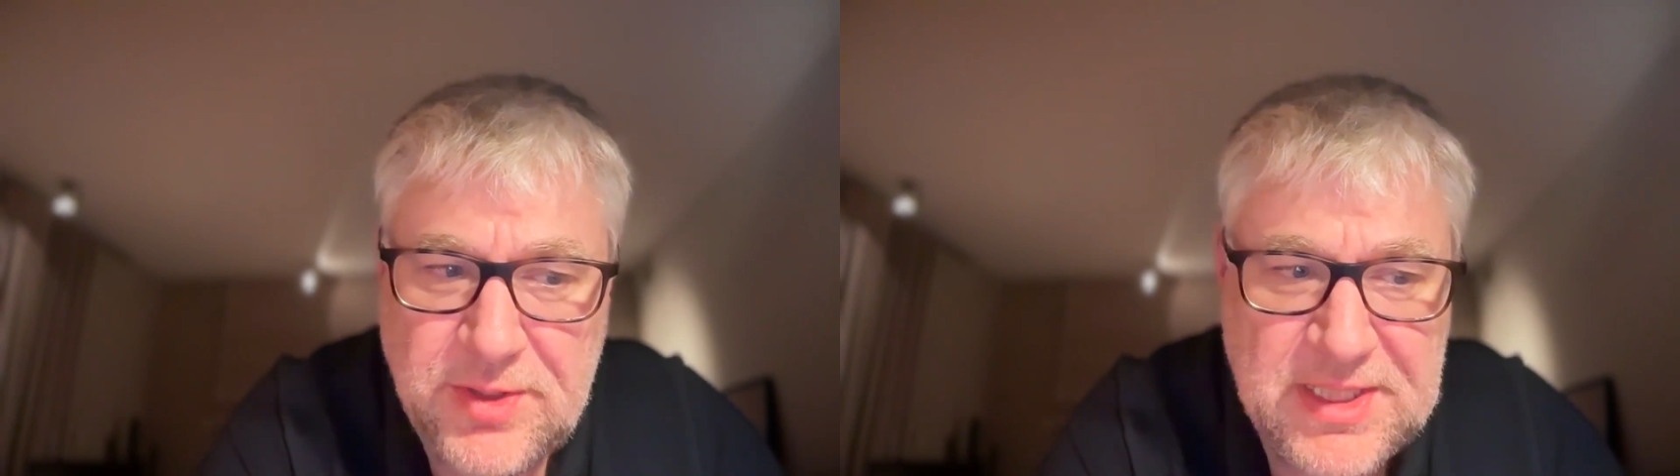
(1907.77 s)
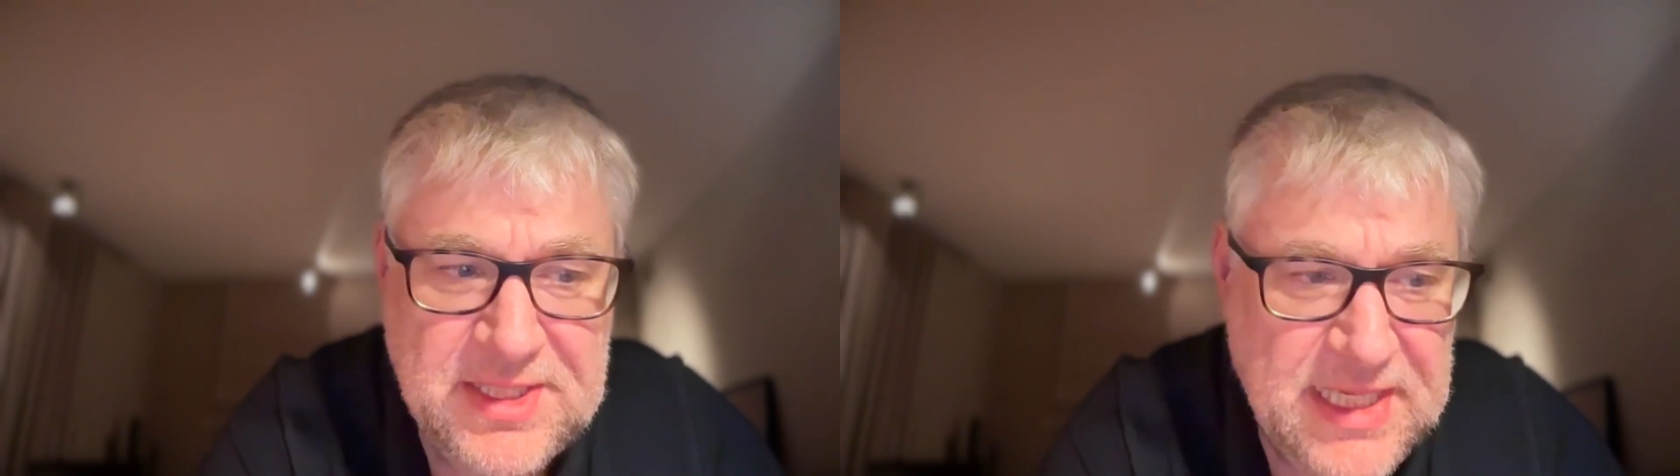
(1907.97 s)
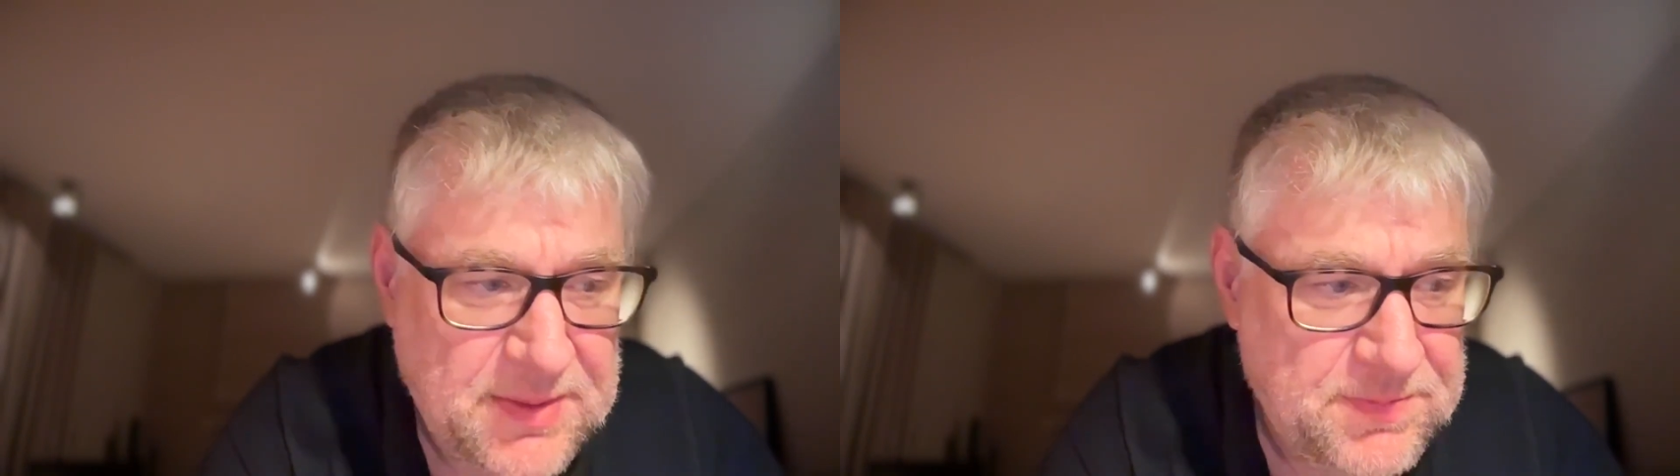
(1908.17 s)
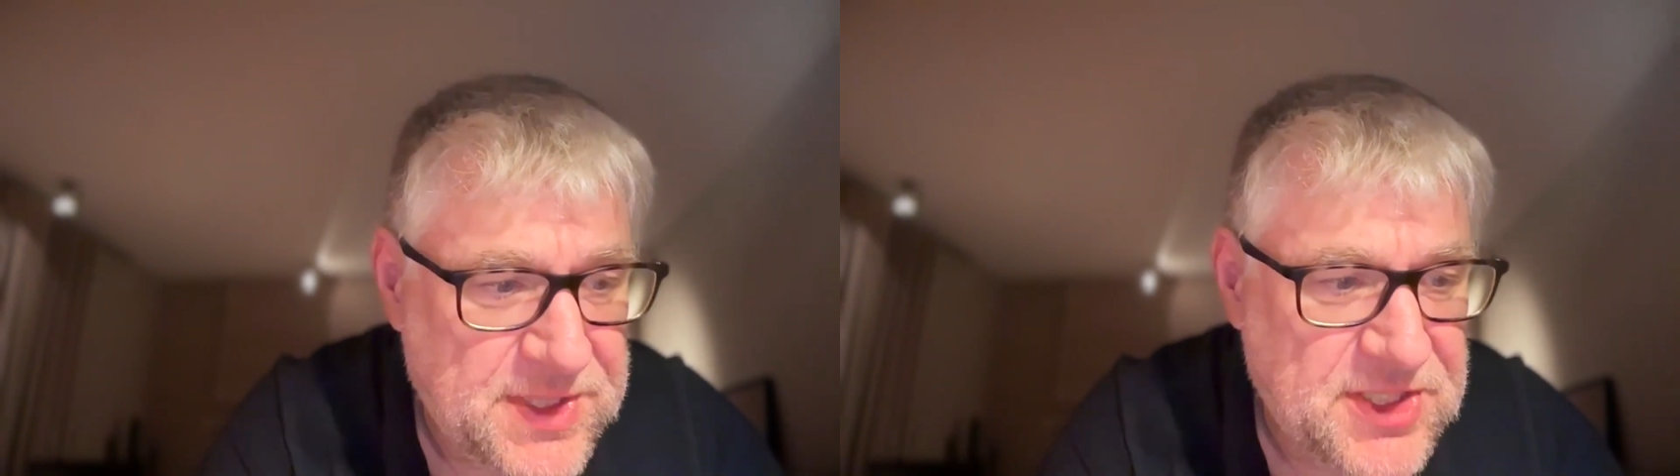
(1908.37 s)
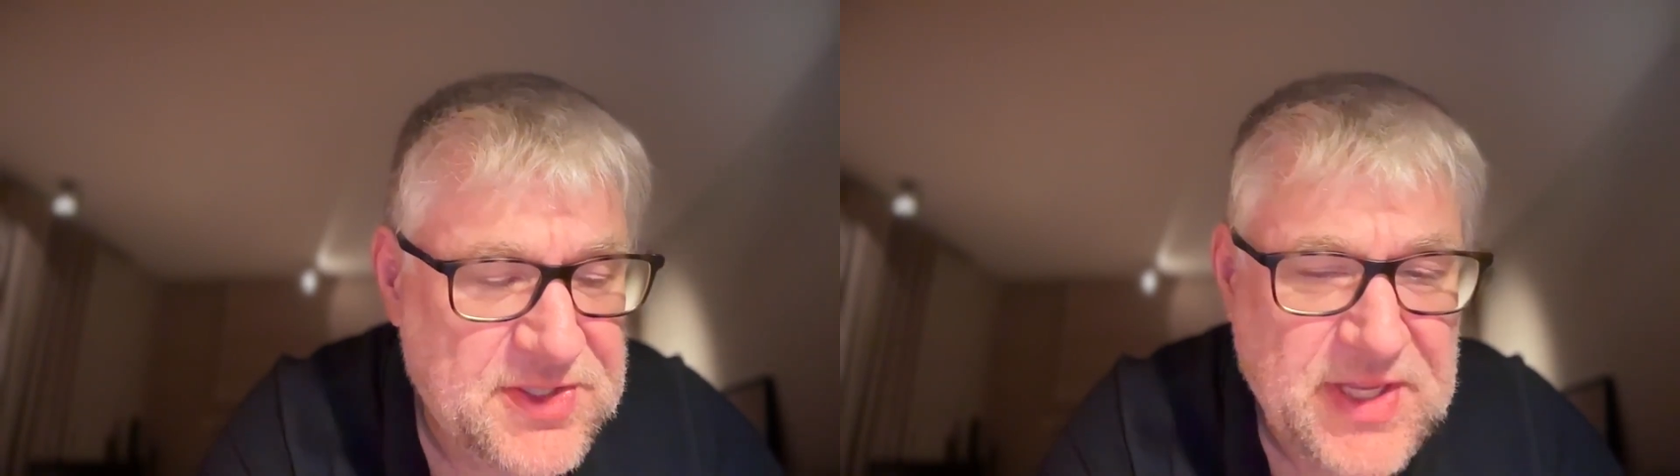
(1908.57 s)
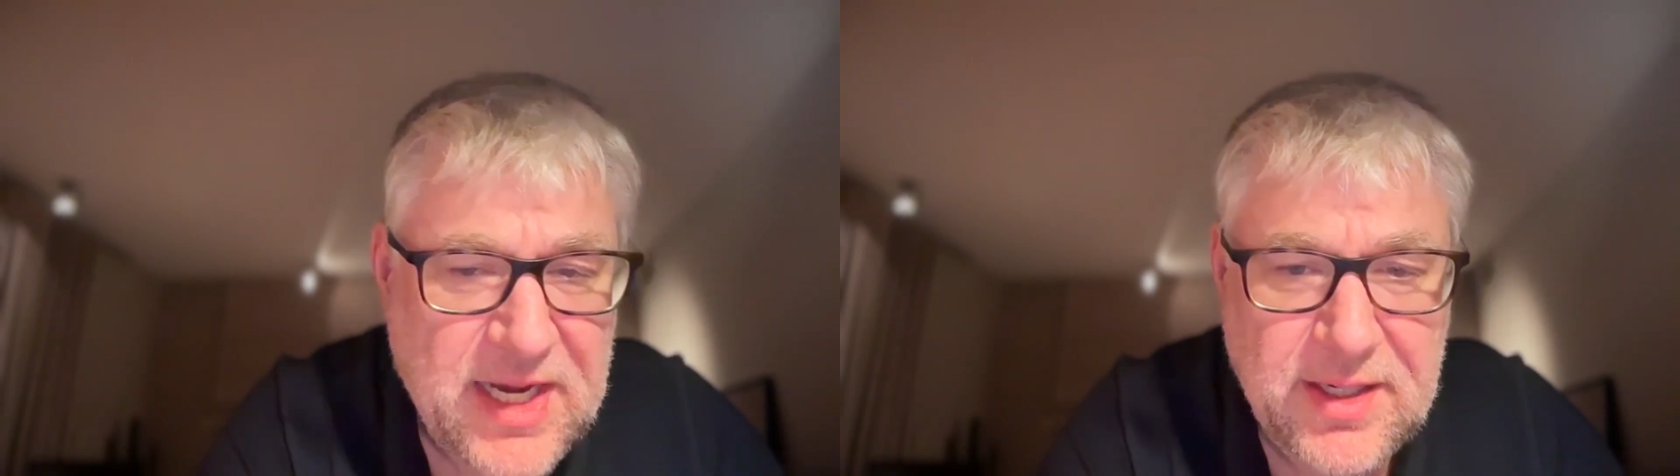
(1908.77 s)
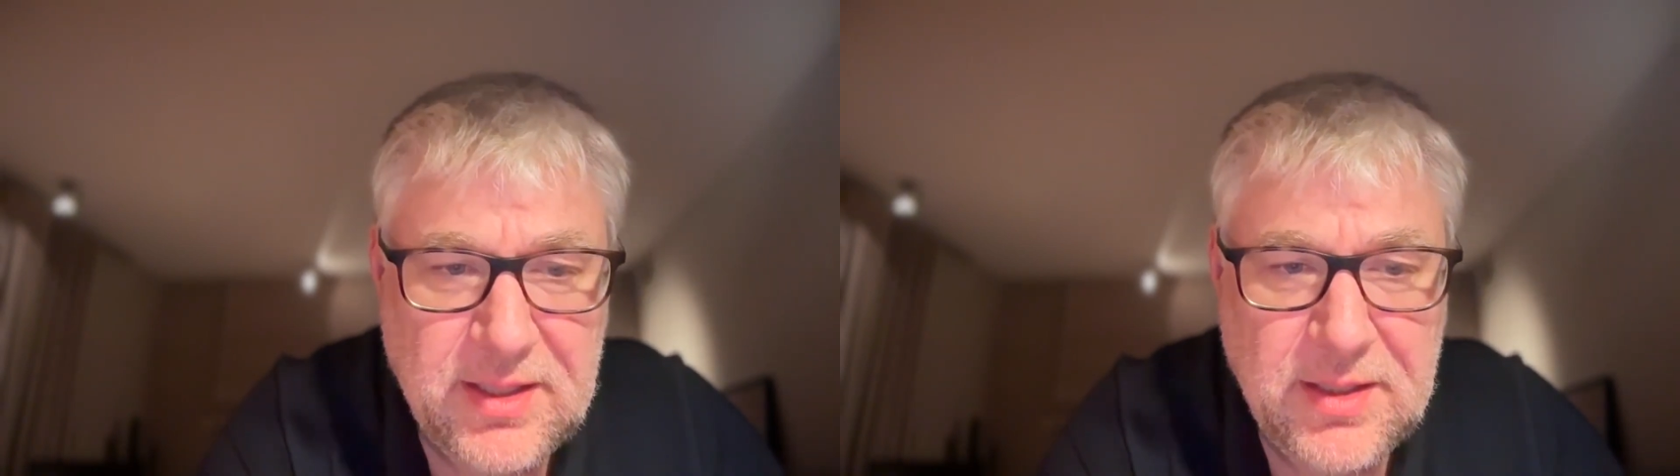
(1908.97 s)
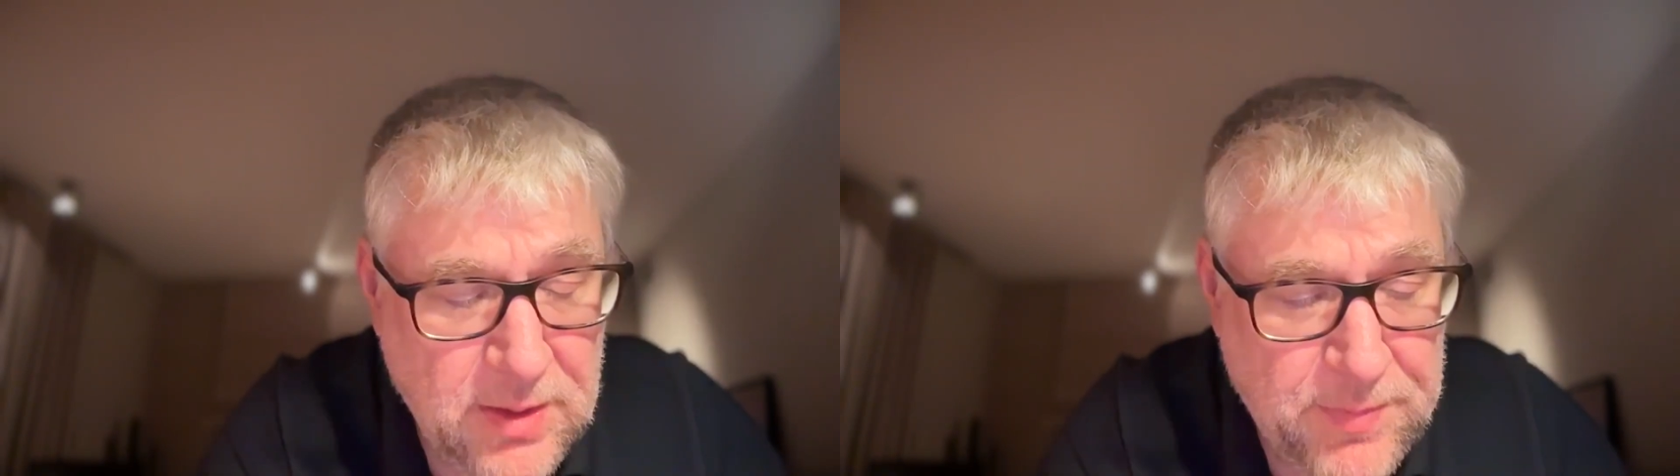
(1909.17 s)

the same style.